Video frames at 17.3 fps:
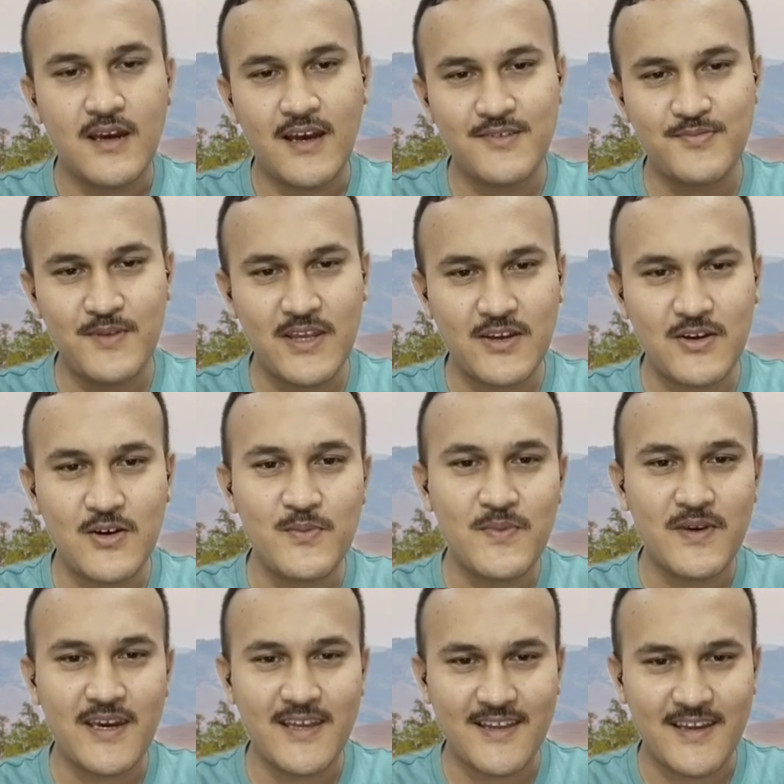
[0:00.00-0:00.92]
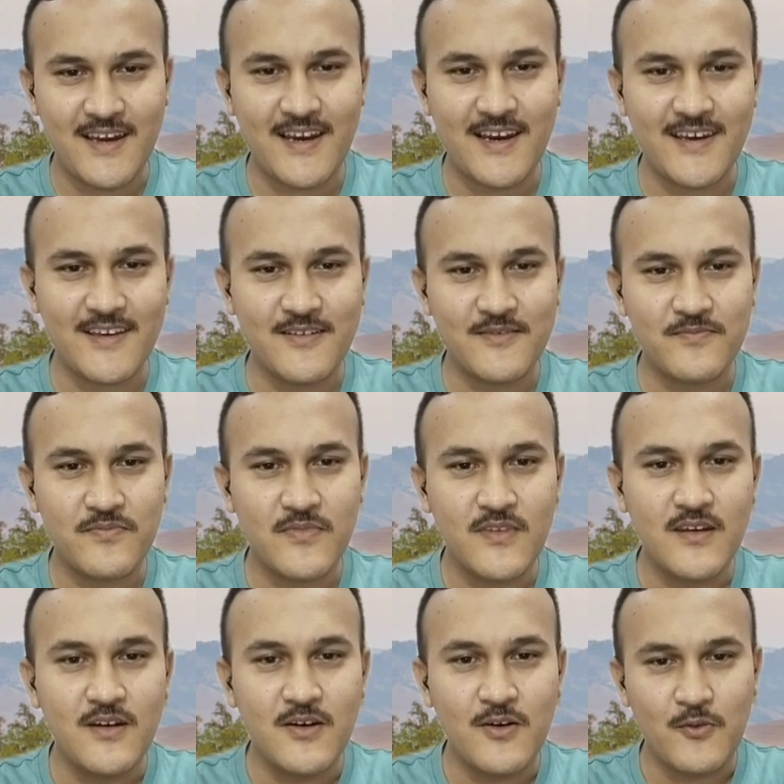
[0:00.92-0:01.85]
Assalamualaikum and hi.
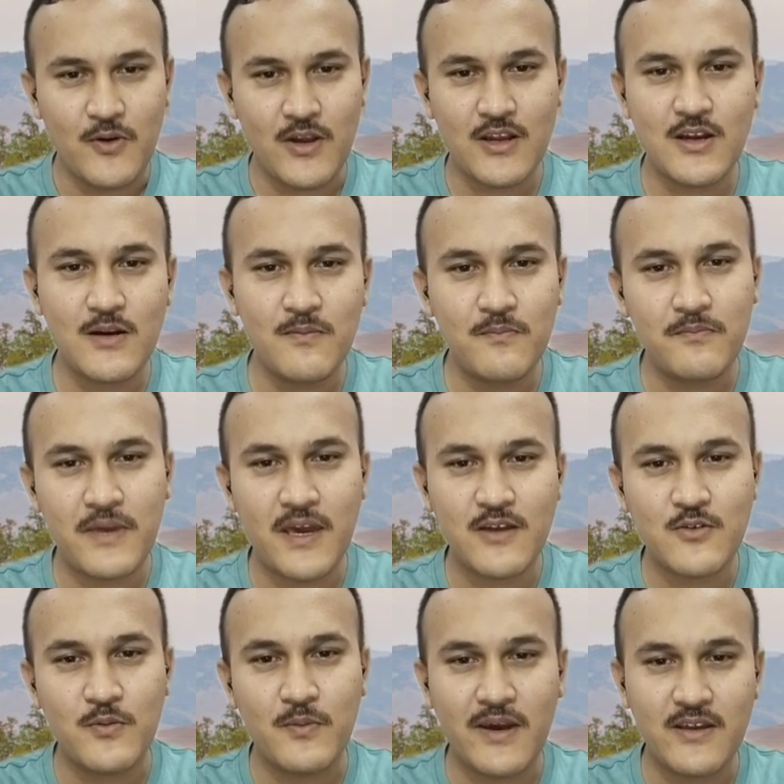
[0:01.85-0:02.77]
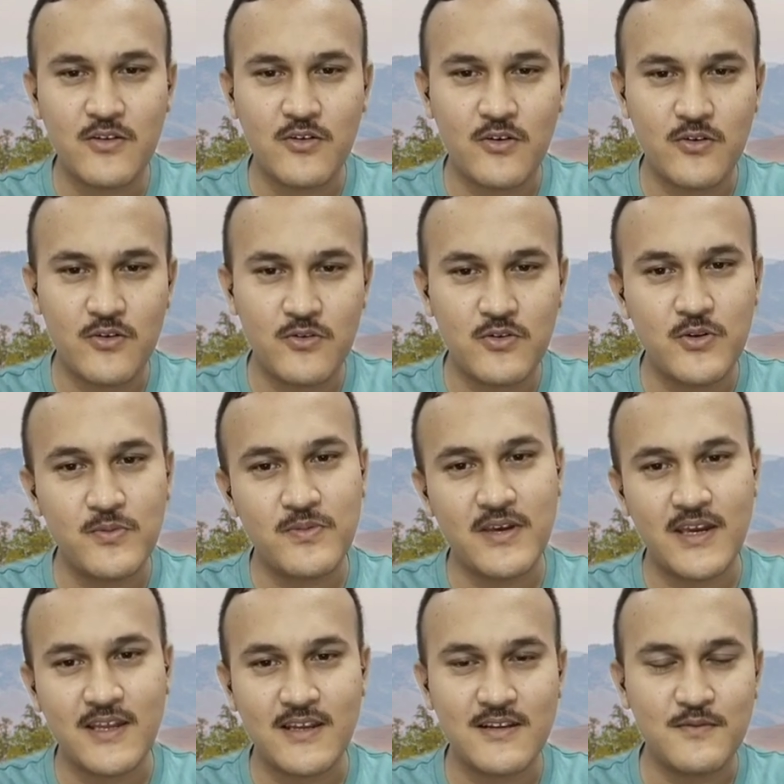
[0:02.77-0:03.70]
Welcome back to my
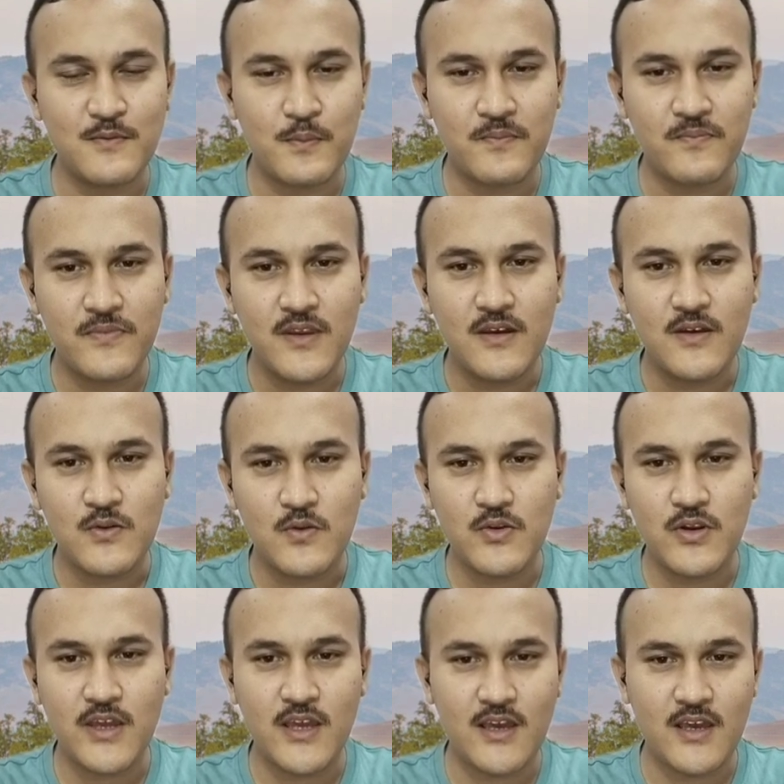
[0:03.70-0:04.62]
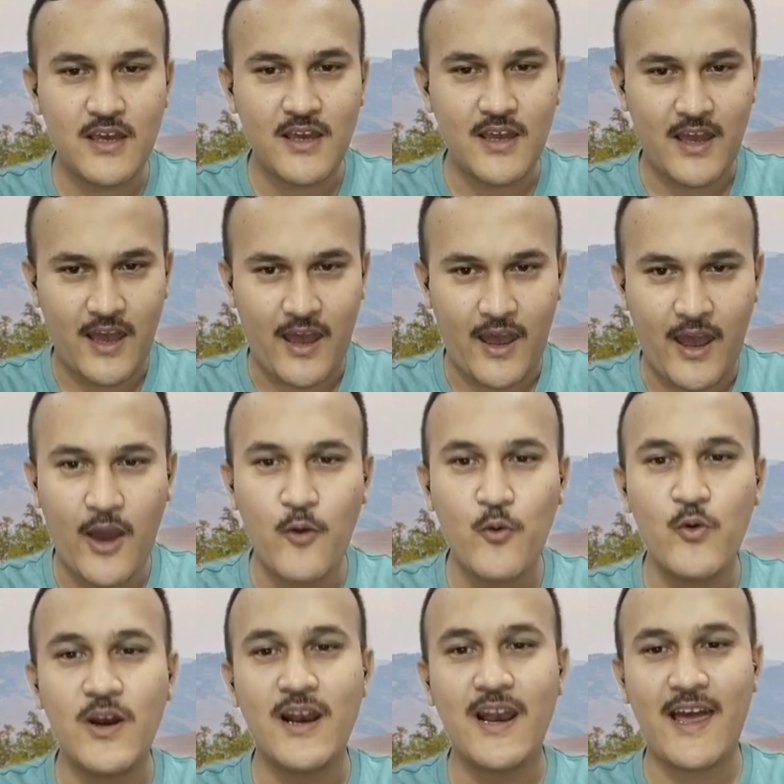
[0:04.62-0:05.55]
YouTube channel. Today,
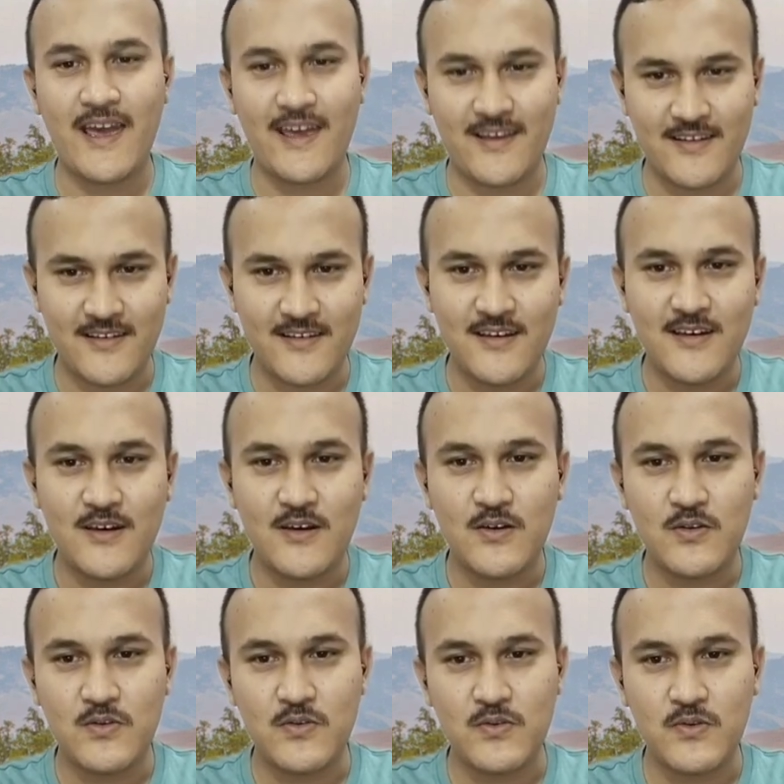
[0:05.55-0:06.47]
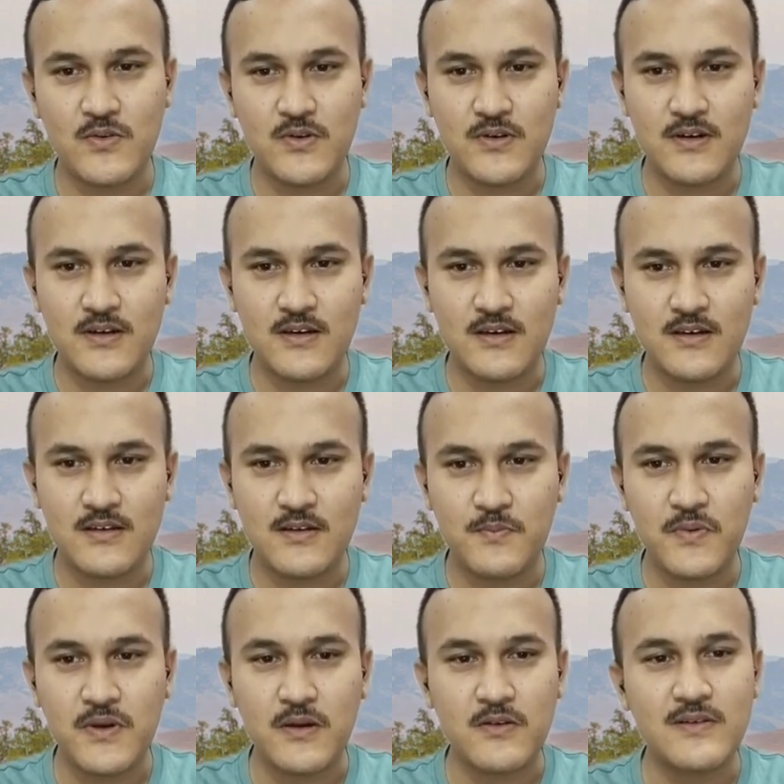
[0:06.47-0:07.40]
I would like to
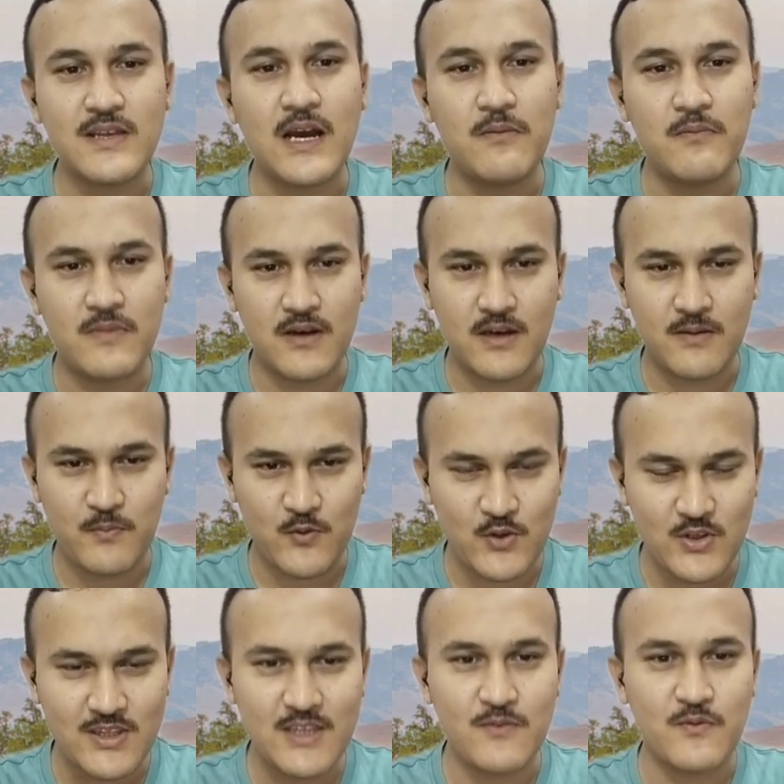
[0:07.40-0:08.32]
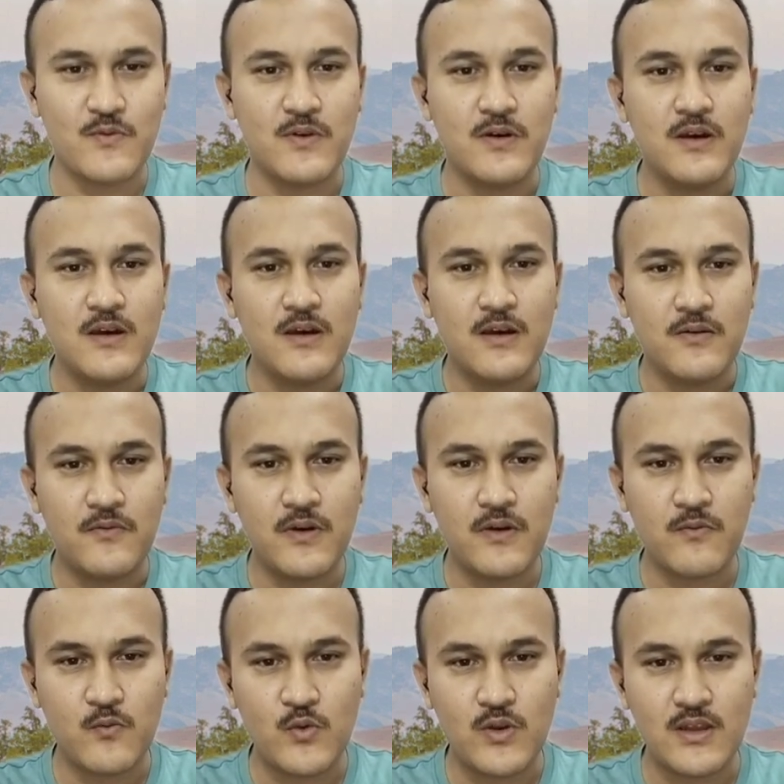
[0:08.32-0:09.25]
spread some positive
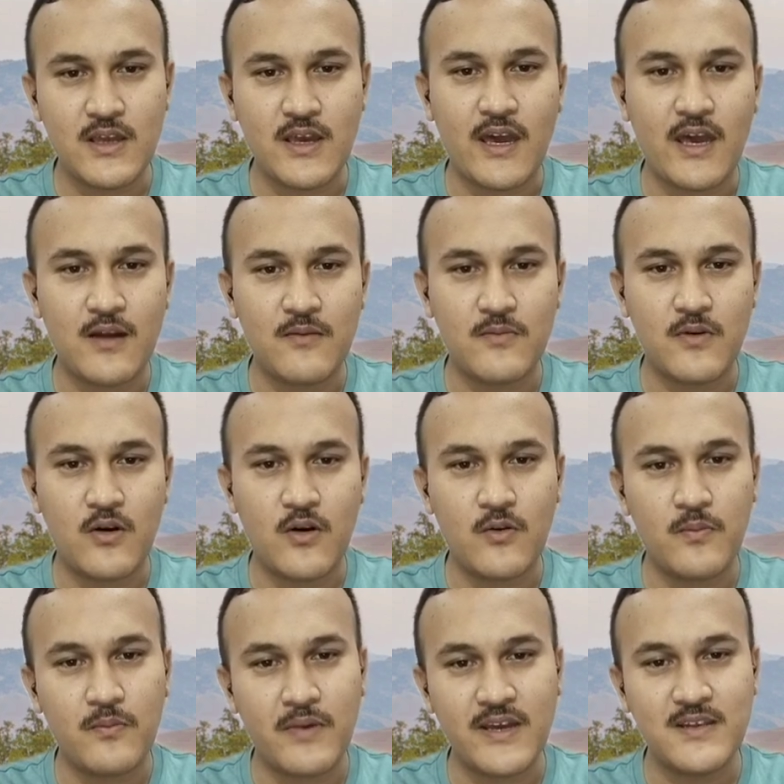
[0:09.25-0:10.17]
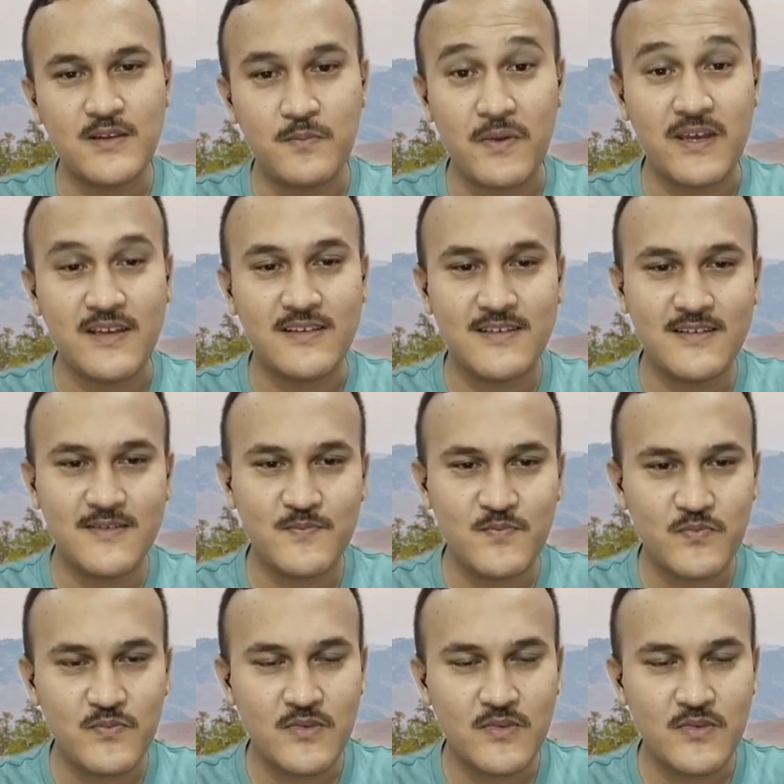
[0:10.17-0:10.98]
weight with the help of my space.